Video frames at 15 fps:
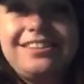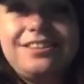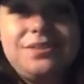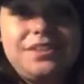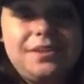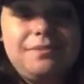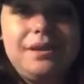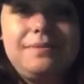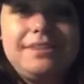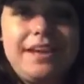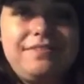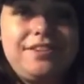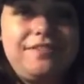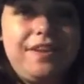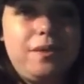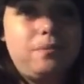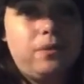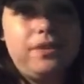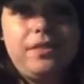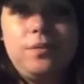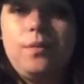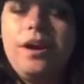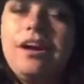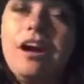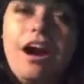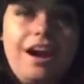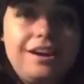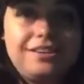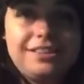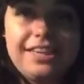so sometimes I have to fit more than one
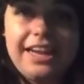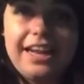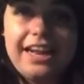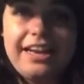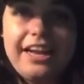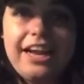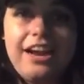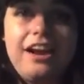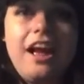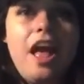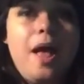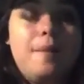car seat in here.